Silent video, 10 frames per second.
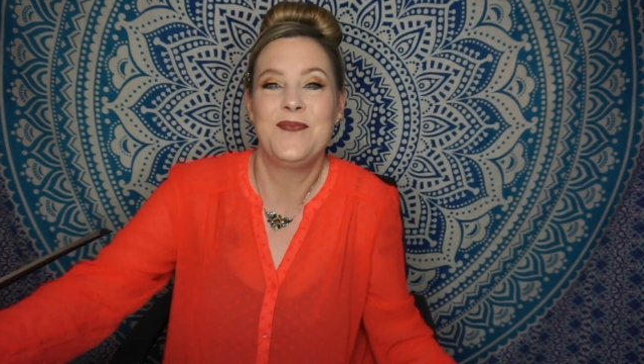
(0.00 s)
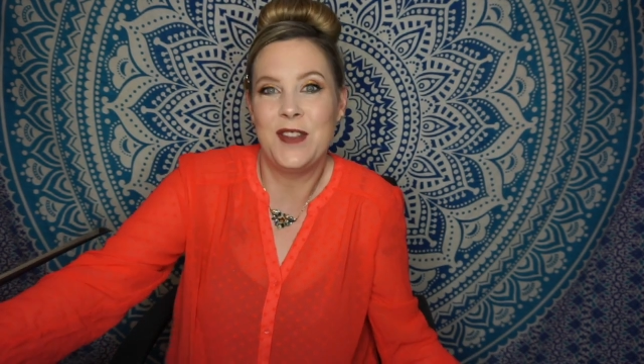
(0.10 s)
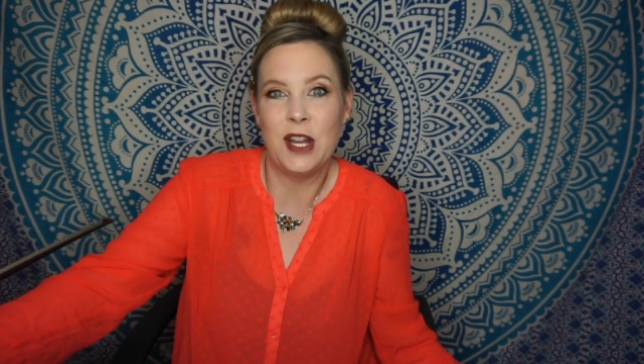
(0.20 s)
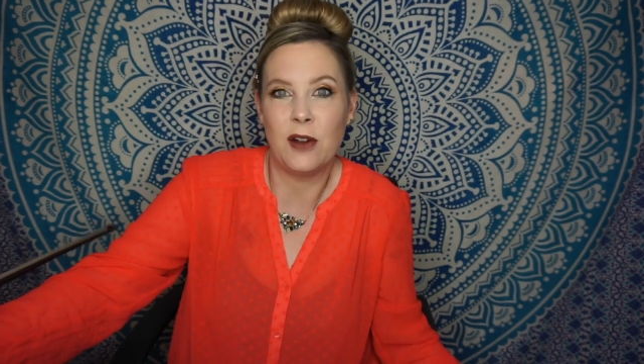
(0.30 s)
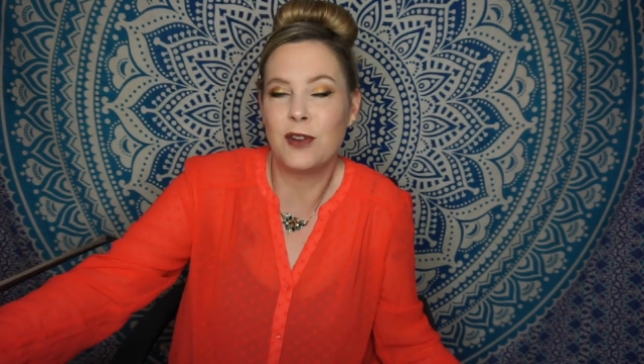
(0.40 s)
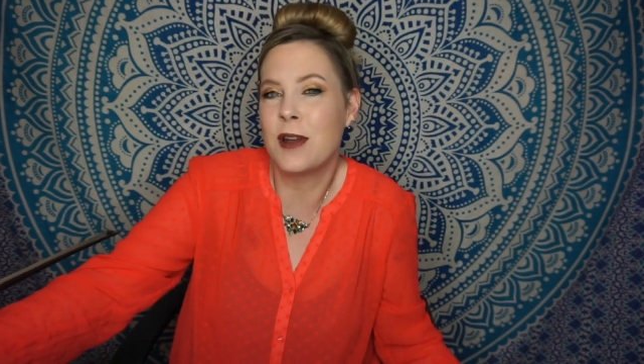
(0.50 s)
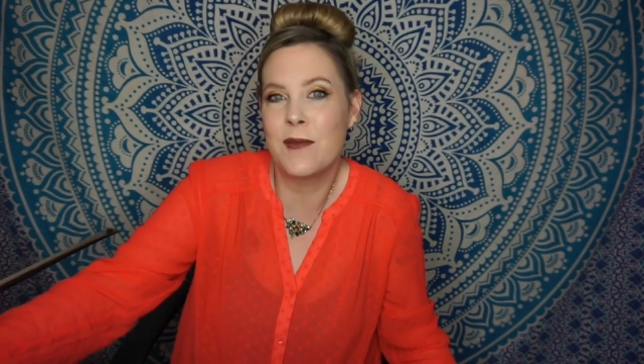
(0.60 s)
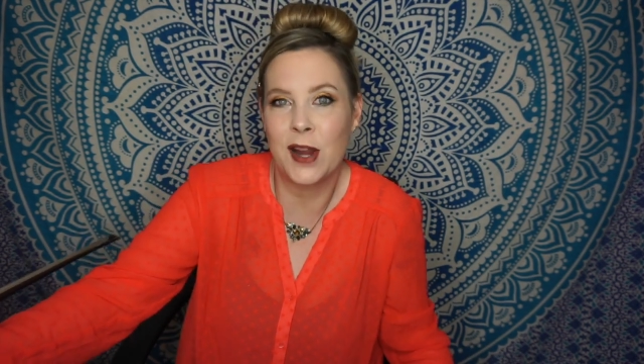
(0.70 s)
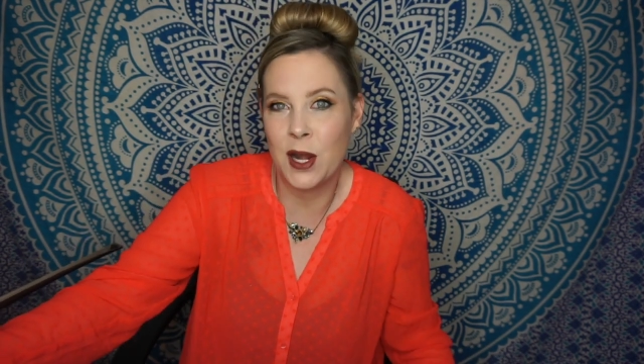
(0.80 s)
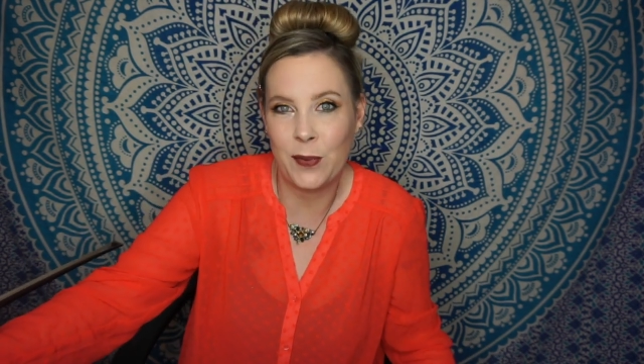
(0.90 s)
You know, you're
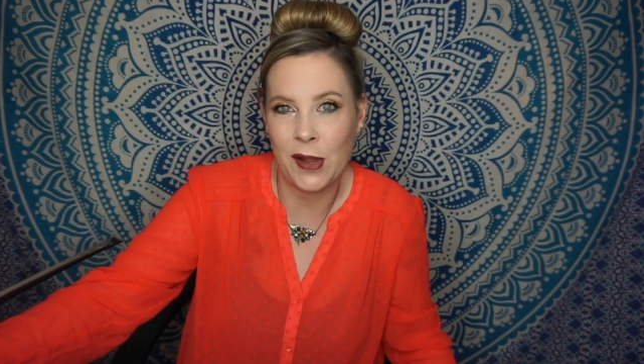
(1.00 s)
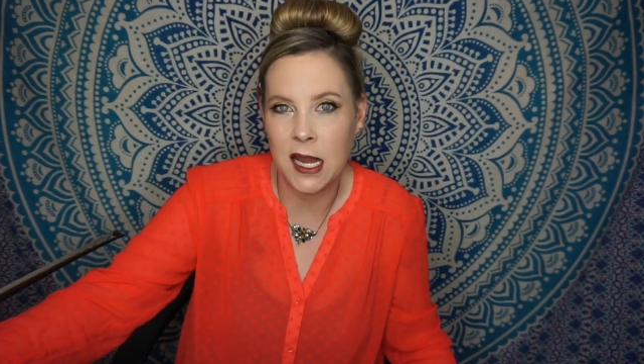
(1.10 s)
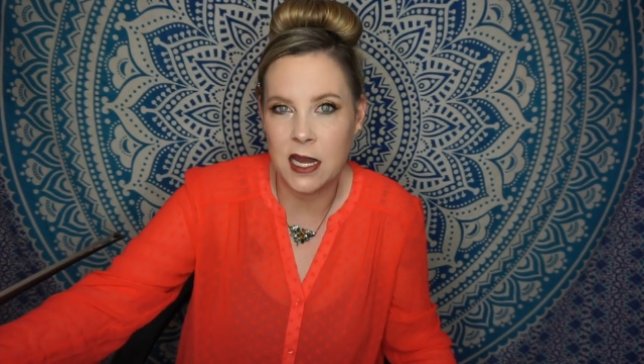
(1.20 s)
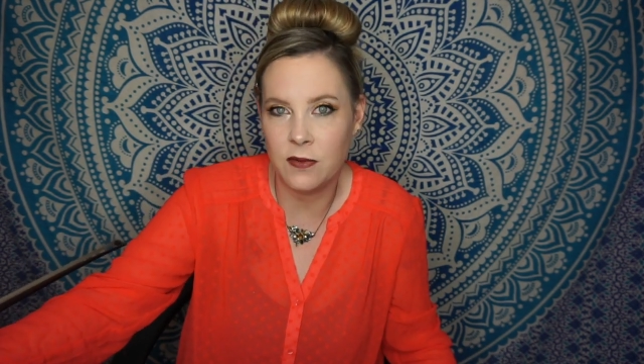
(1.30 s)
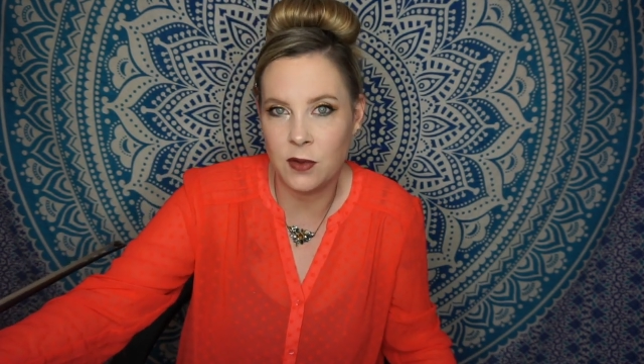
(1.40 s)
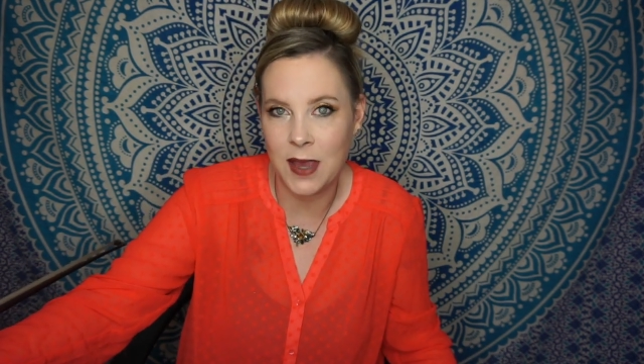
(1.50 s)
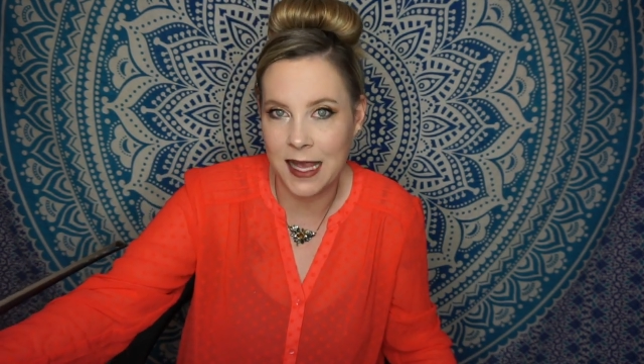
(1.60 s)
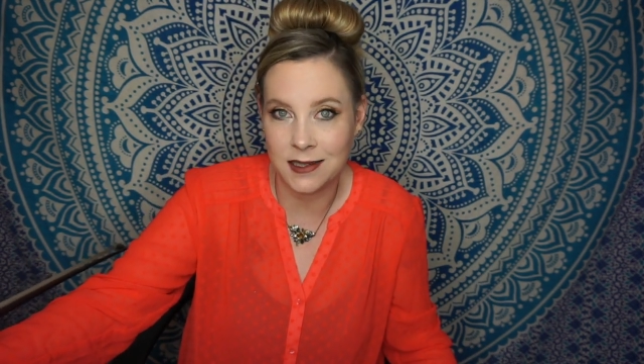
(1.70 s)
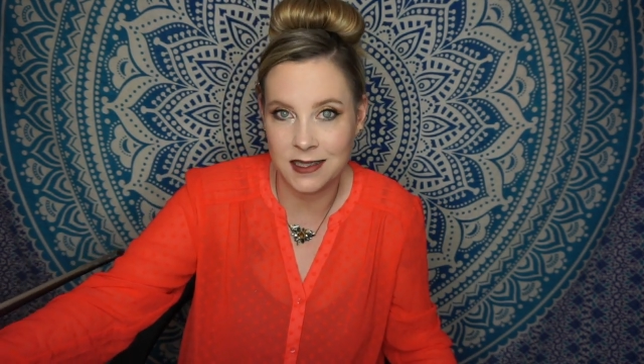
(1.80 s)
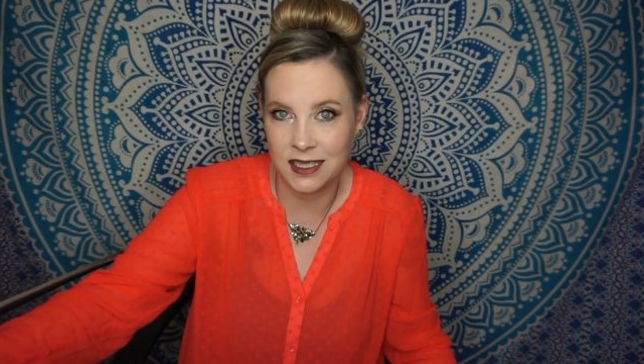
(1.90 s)
never gonna play it if you
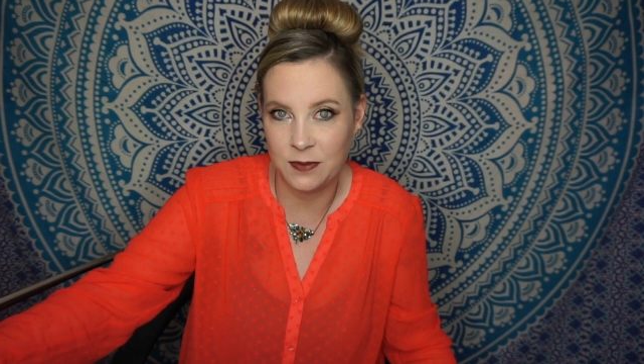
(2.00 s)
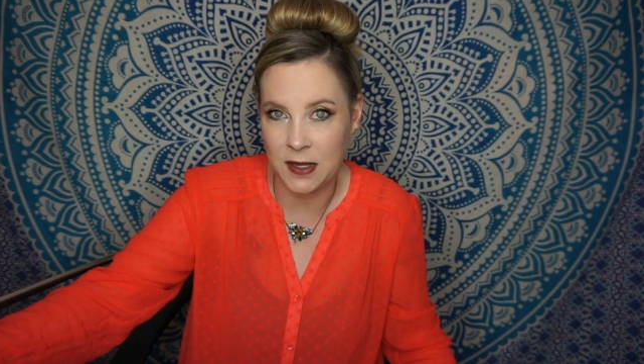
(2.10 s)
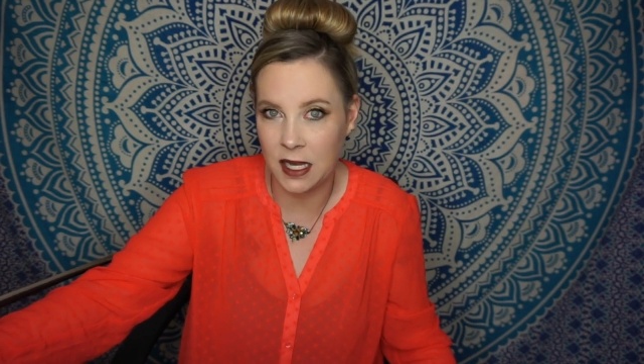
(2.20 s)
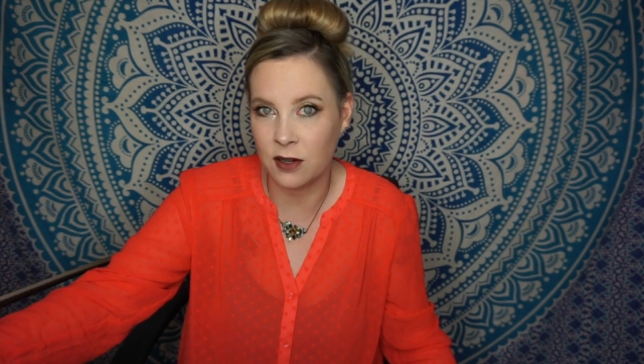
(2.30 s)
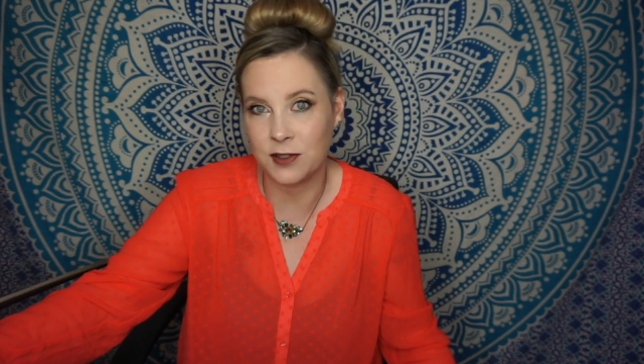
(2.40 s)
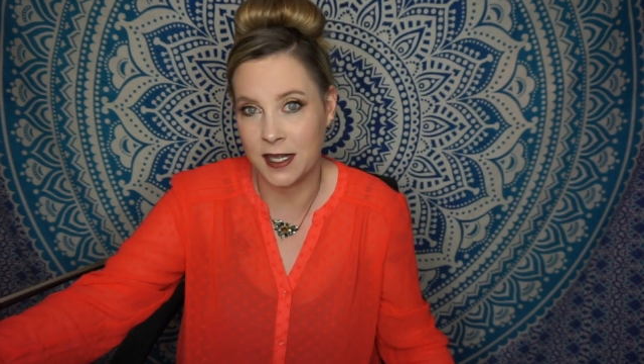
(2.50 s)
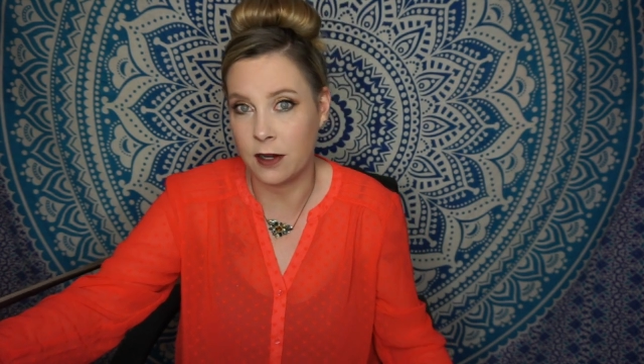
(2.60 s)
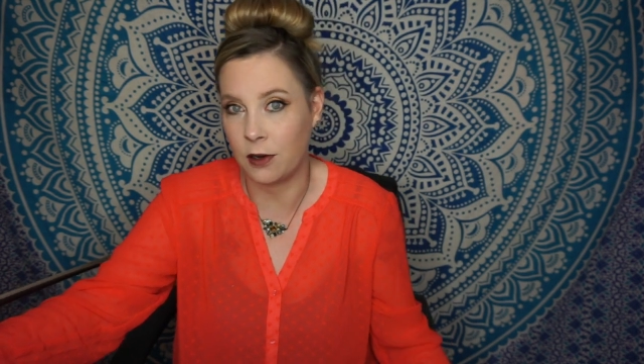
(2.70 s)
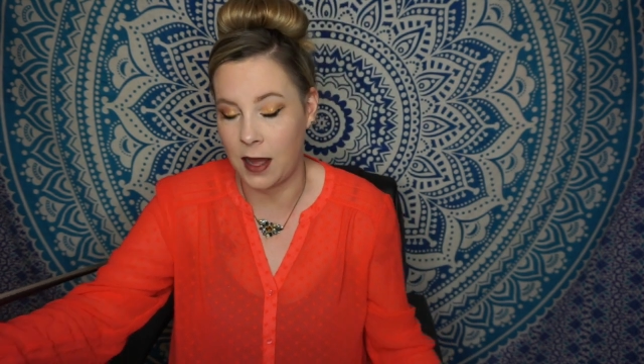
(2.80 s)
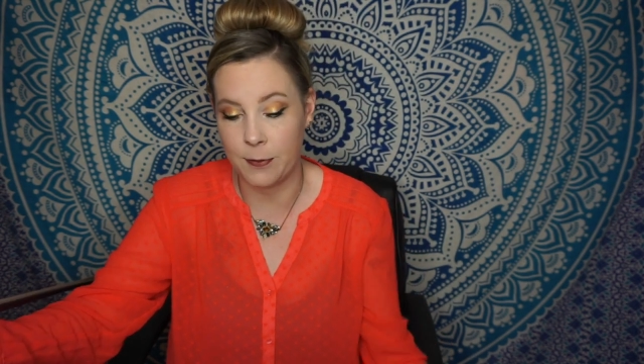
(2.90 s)
can't speak it or say
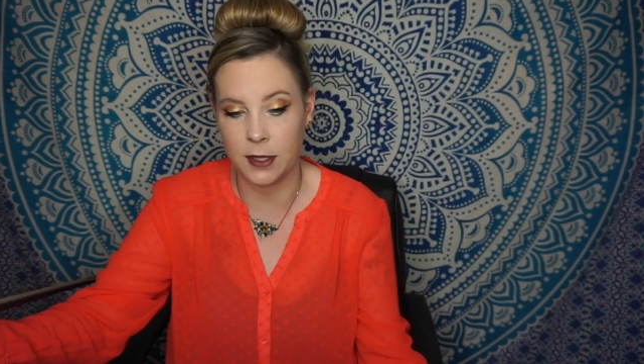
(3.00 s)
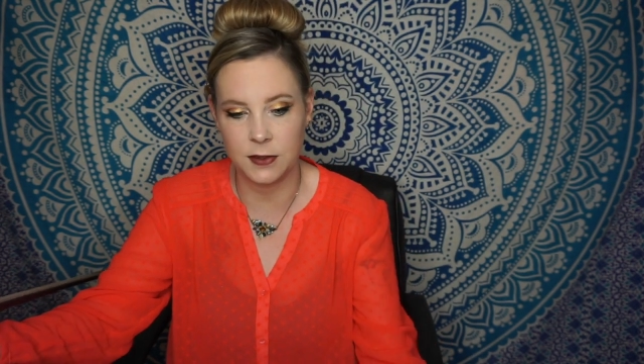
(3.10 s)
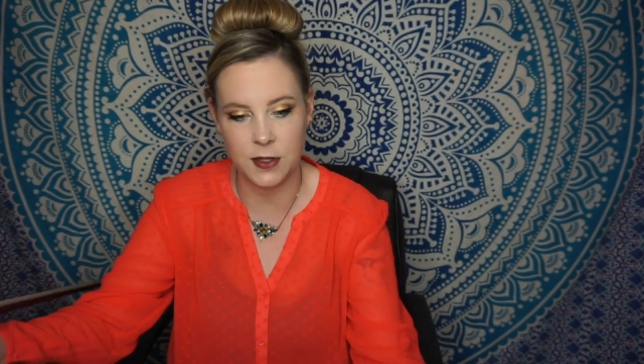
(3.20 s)
it or clap it.